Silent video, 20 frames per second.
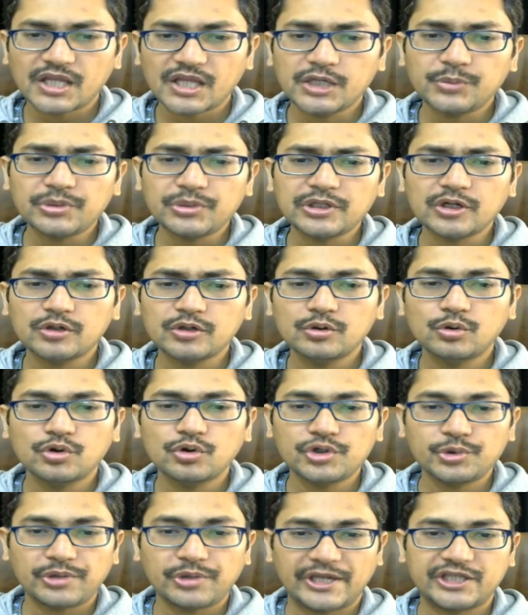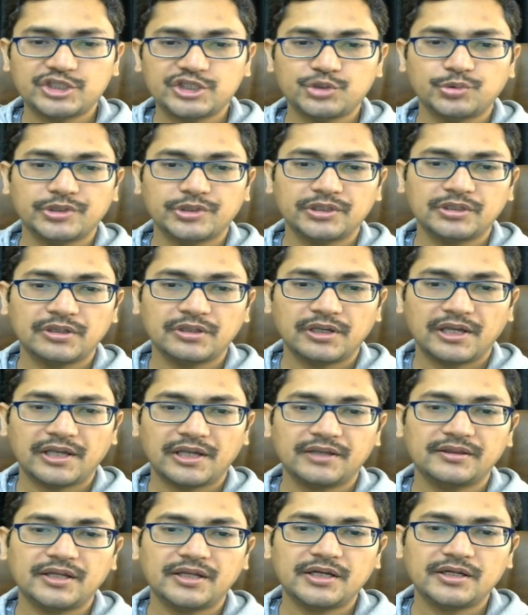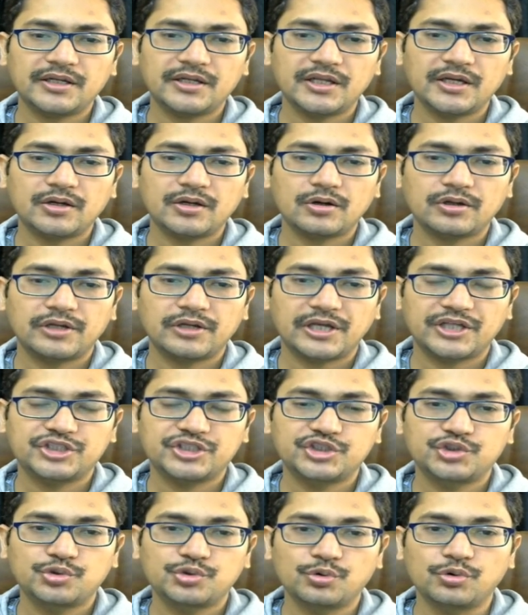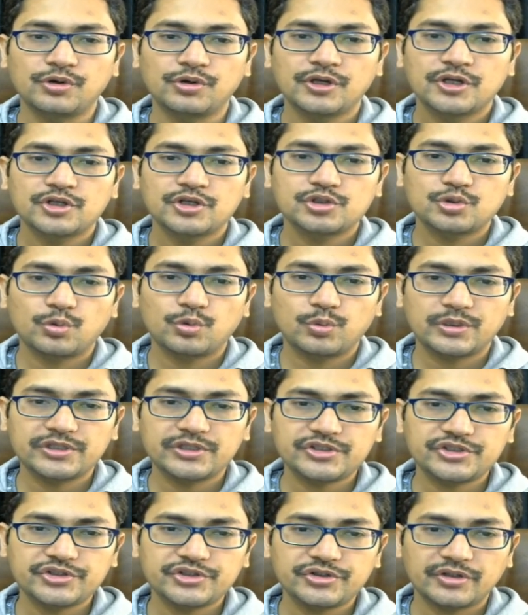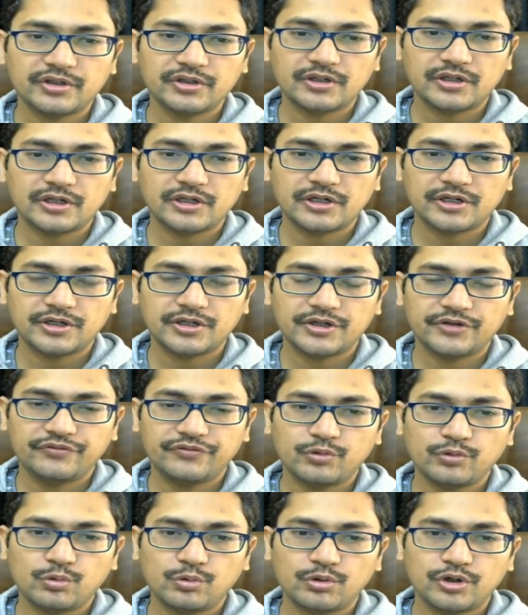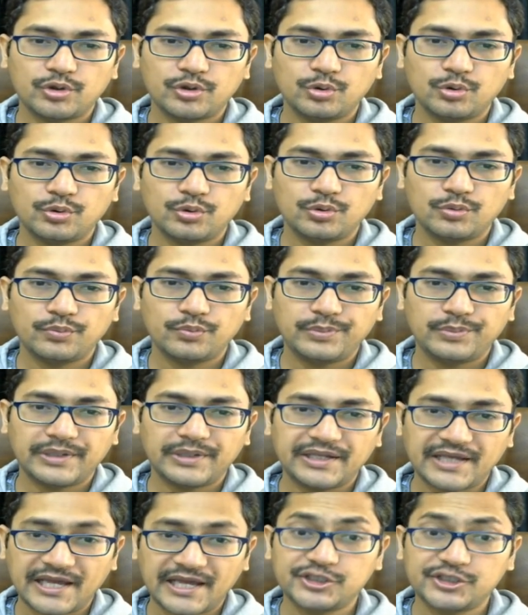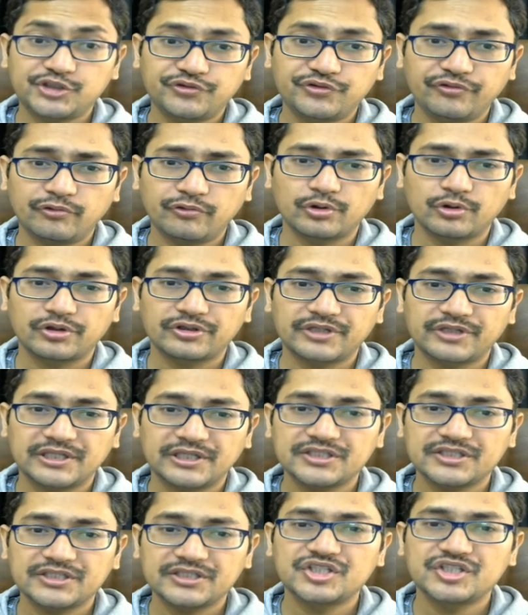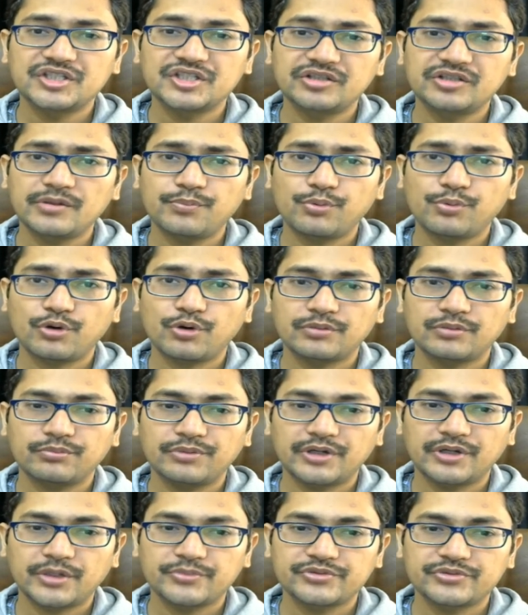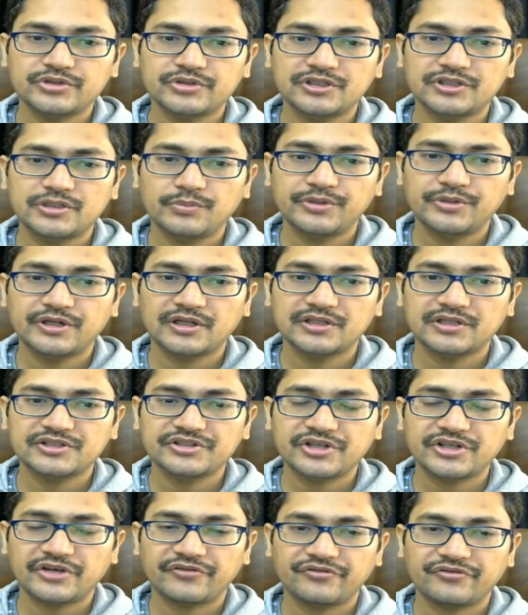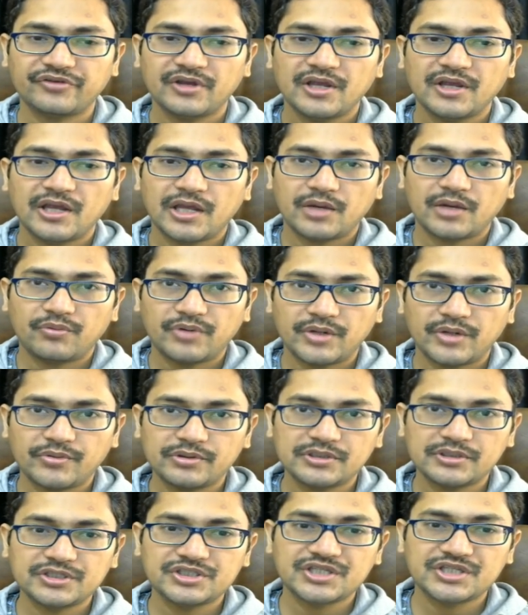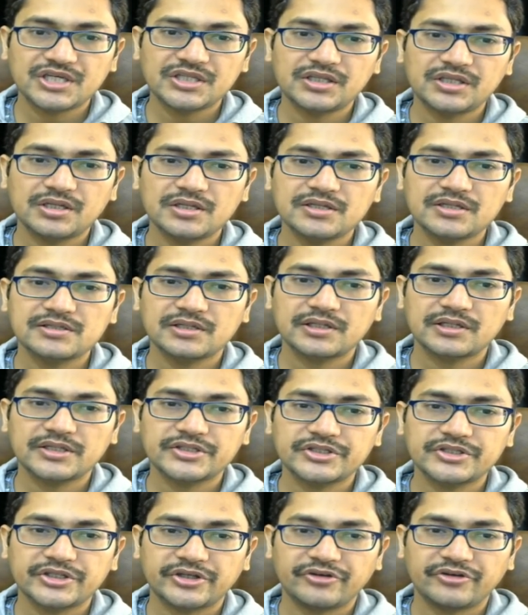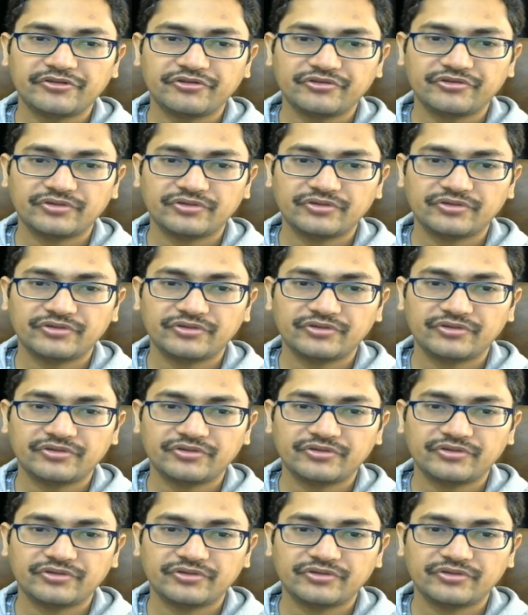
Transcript: it will go to h1 and then take on h2. So once if you want to play h4, then this g3 pawn becomes little bit unsafe, and whenever the g3 is unsafe,